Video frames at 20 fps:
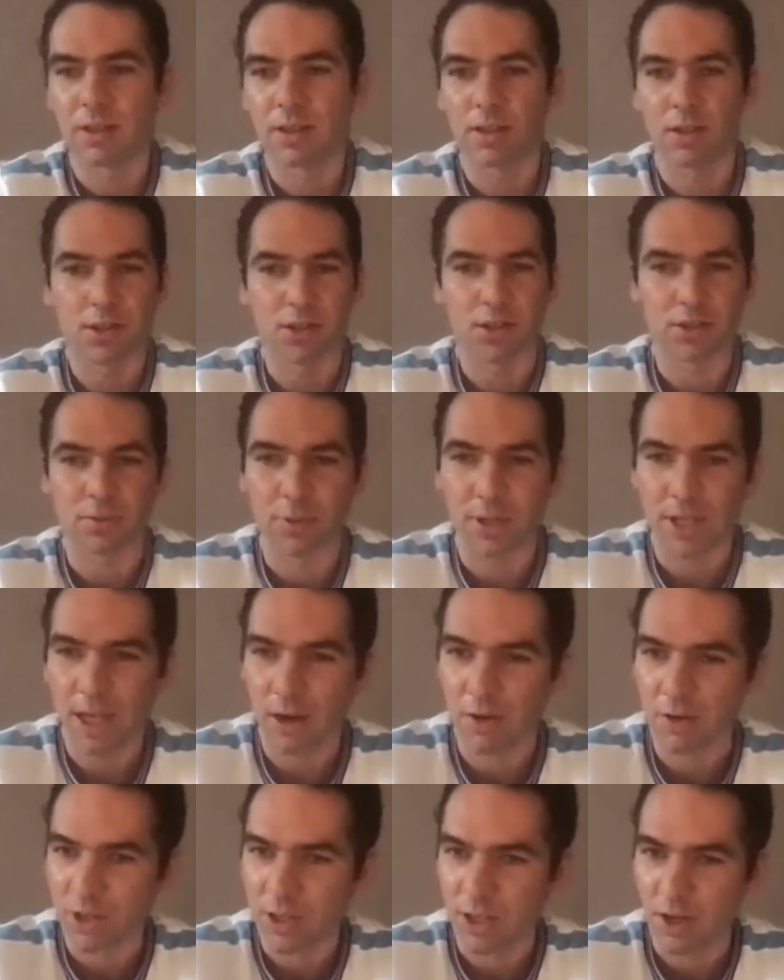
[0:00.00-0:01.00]
likes of
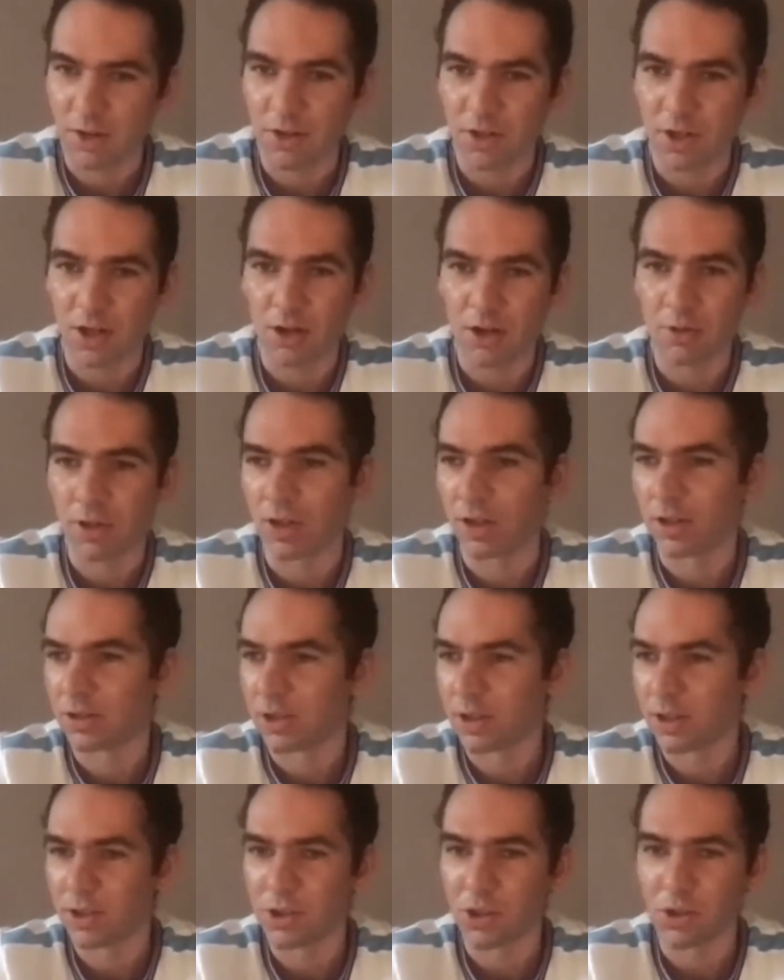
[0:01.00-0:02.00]
Michail Antonio and our
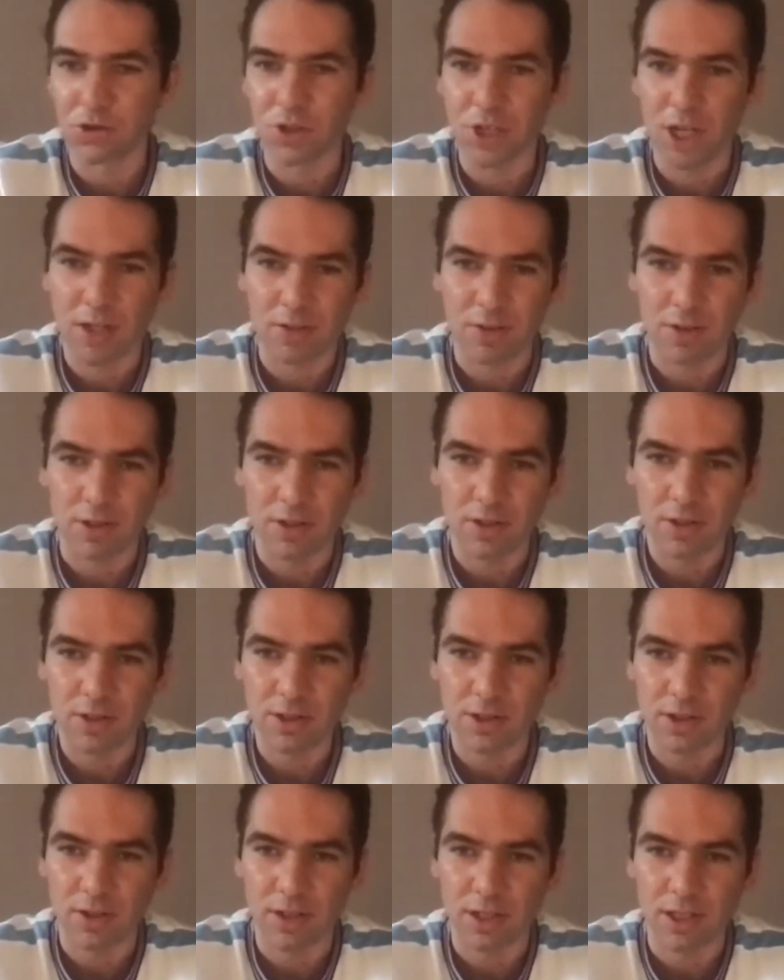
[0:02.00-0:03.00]
two January
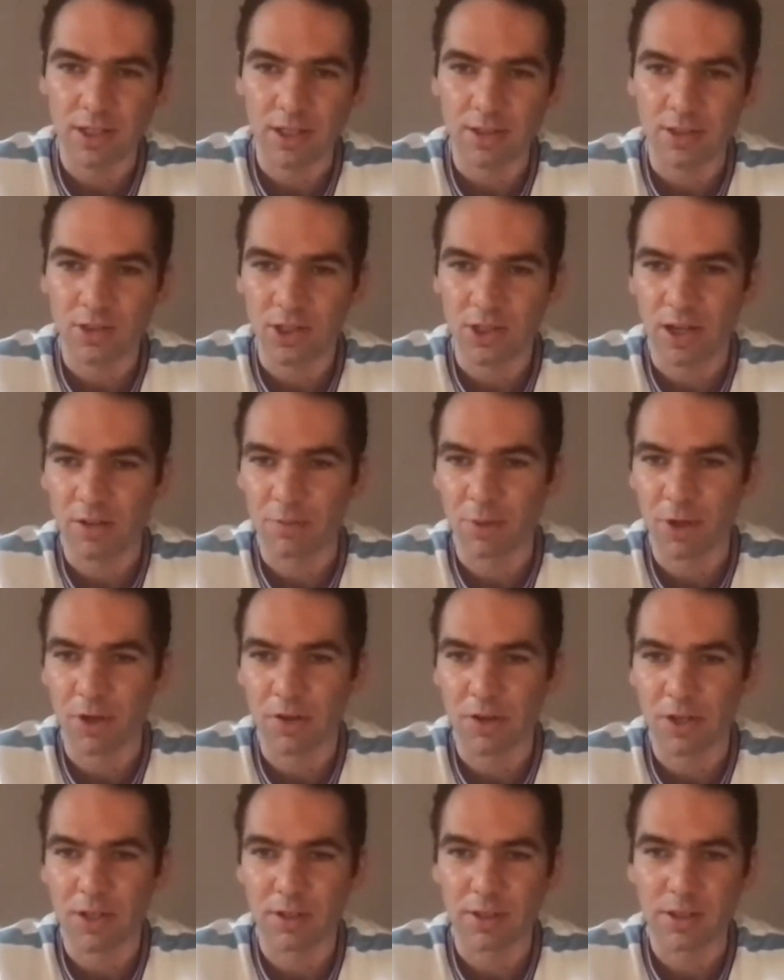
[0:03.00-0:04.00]
signings, Jarrod
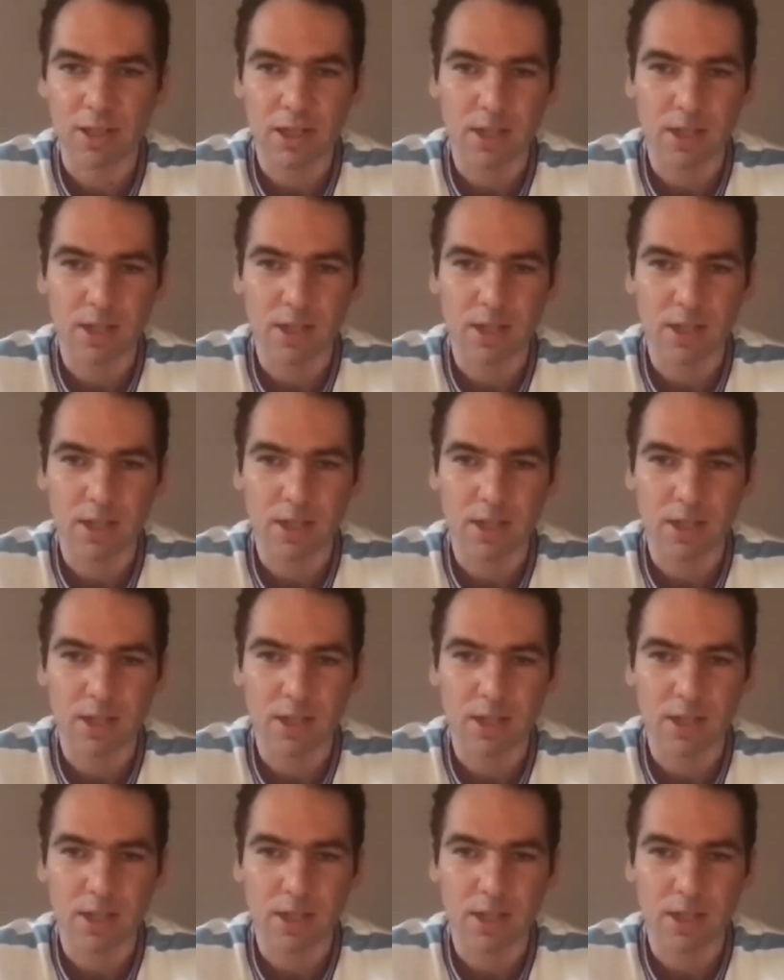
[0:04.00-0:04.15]
Bowen,